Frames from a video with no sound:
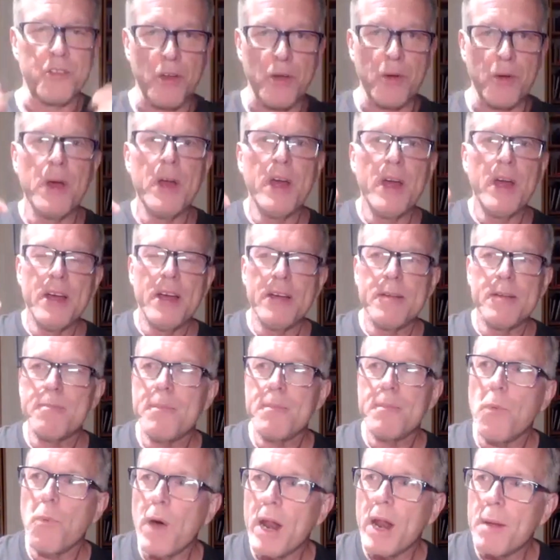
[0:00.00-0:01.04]
So
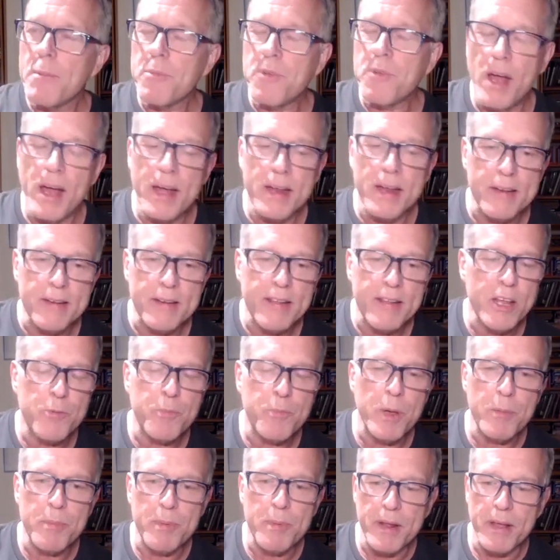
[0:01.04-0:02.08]
what I'm trying to teach
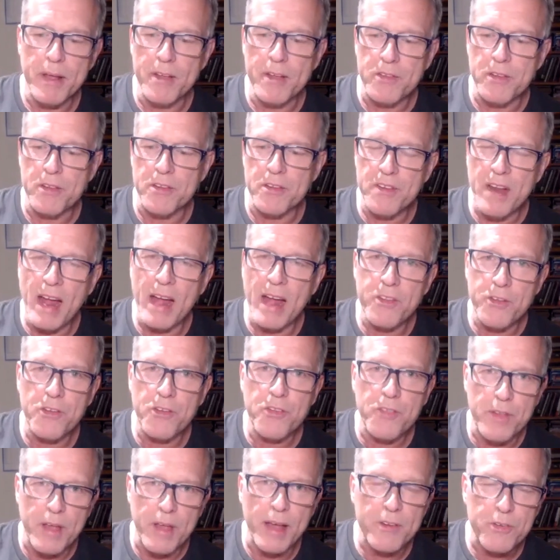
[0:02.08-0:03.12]
people is it's not
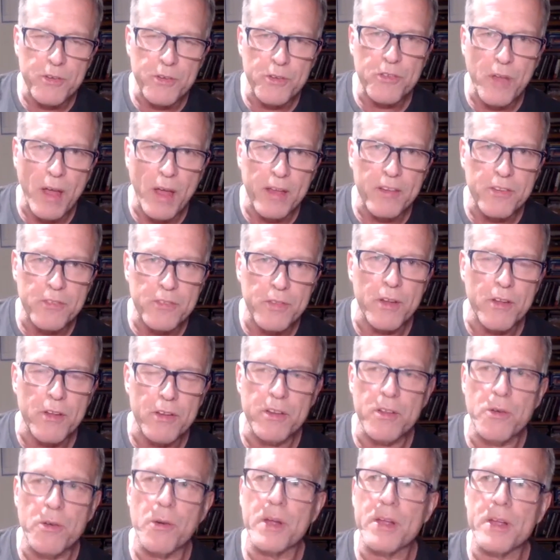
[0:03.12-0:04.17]
just the exercises that
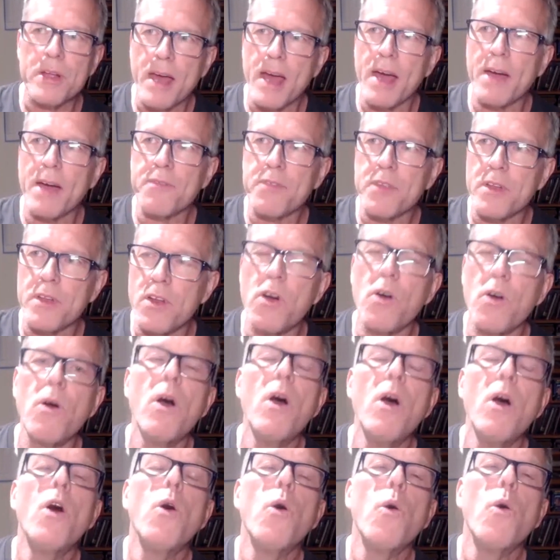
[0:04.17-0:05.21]
you're doing. You have to know
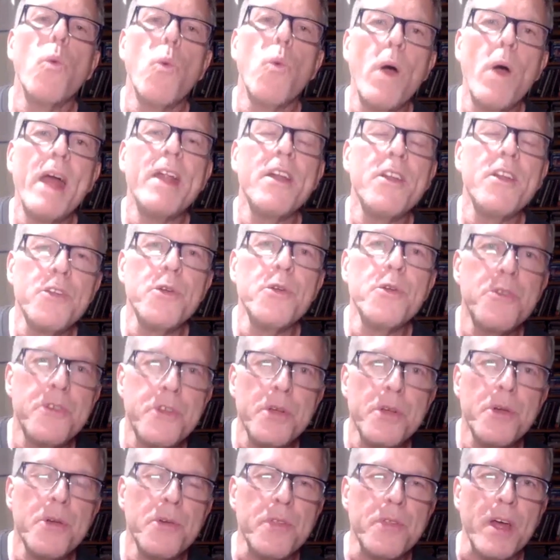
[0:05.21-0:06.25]
when you
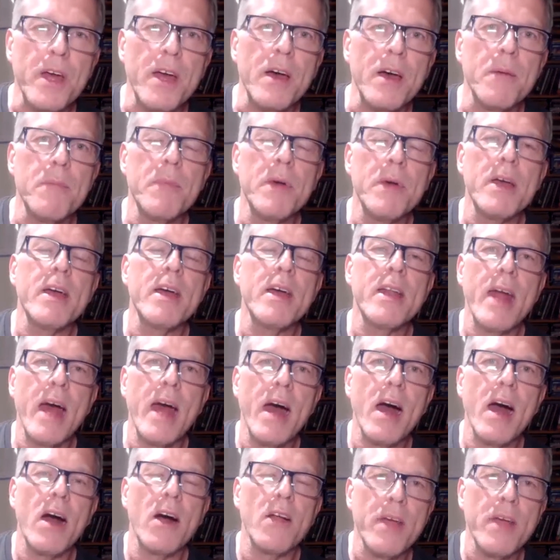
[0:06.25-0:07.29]
do them and
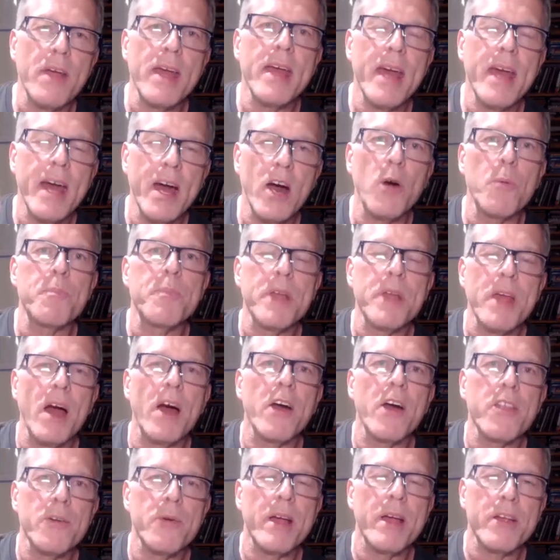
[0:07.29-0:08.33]
how they help the
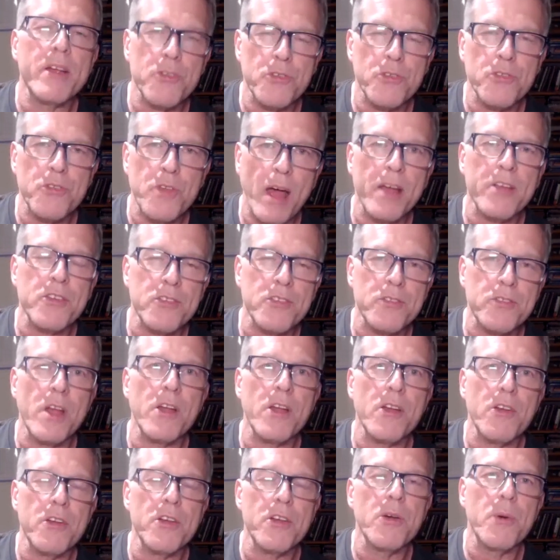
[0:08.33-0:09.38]
other exercises
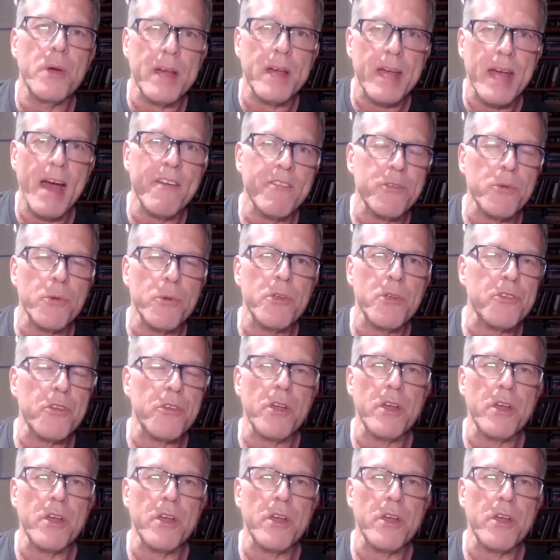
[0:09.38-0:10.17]
that you're doing afterwards.